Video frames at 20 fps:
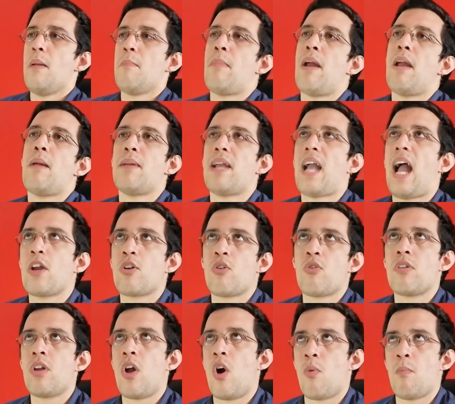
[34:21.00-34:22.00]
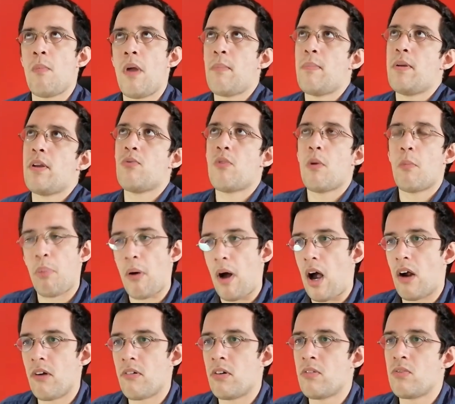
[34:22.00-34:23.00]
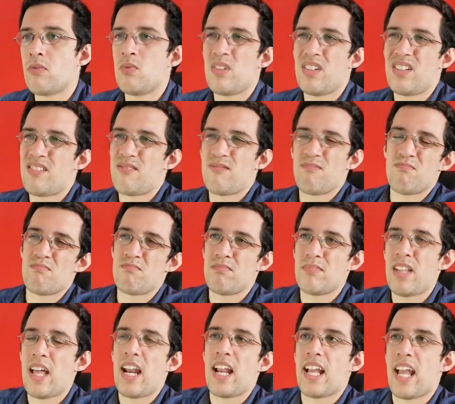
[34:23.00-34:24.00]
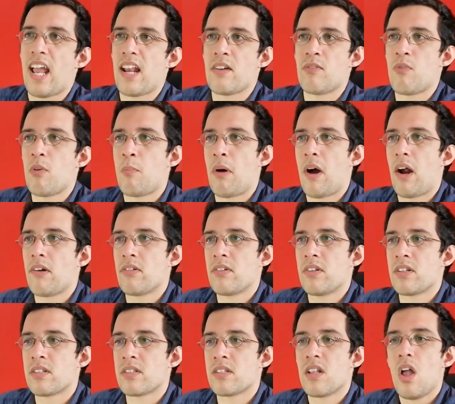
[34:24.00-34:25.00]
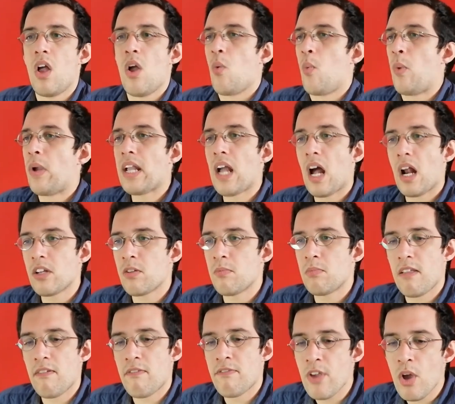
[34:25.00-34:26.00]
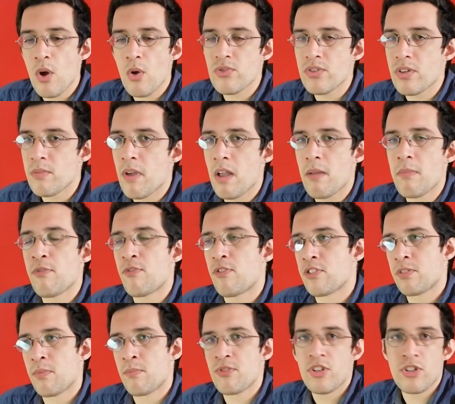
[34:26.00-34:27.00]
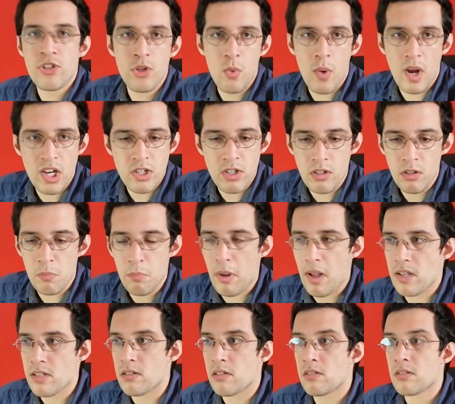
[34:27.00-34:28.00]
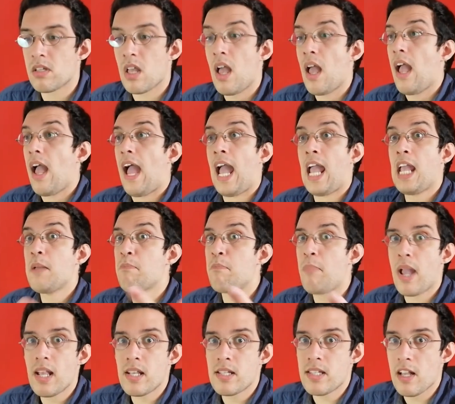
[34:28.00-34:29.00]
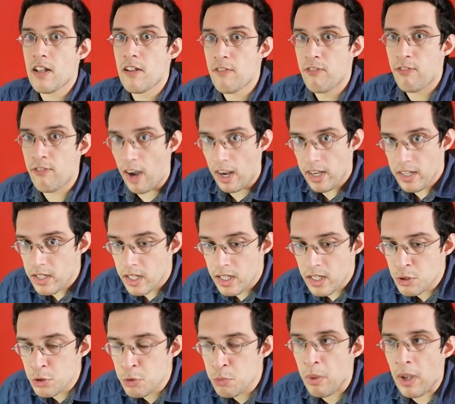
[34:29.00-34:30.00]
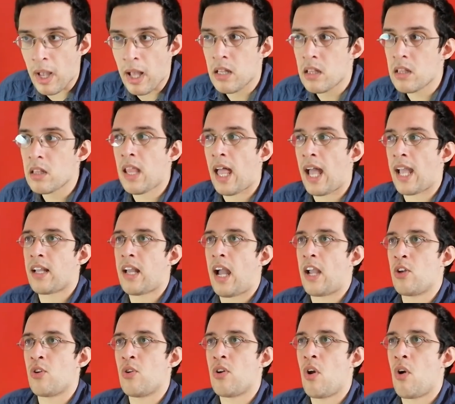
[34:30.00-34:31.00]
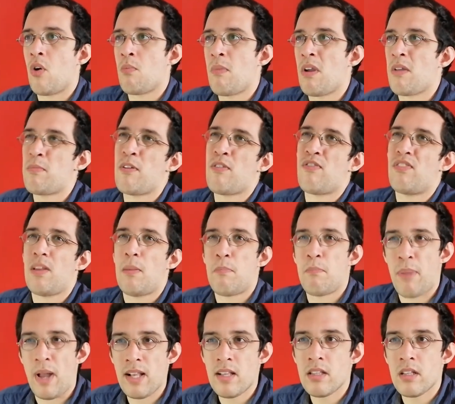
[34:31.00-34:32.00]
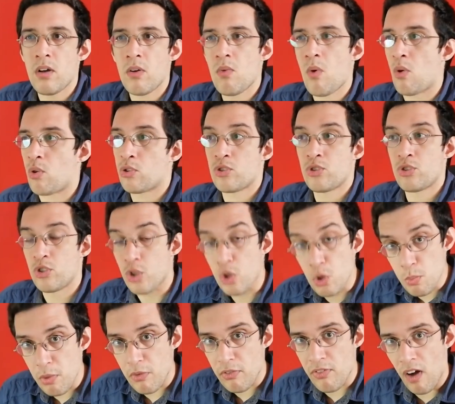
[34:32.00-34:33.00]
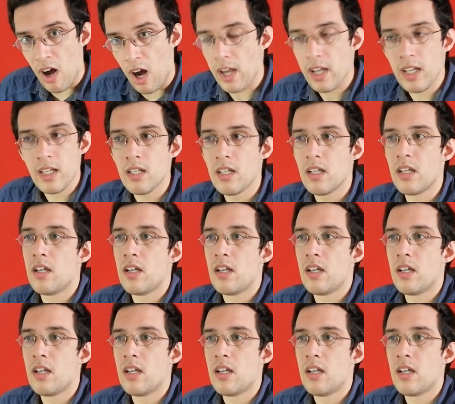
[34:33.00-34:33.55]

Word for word: maybe I don't know, maybe Reparo. then again, Reparo doesn't. Wingardium Leviosa, maybe for some situational puzzles. A basic fighting spell like I don't know, maybe Flipendo or Stupefy,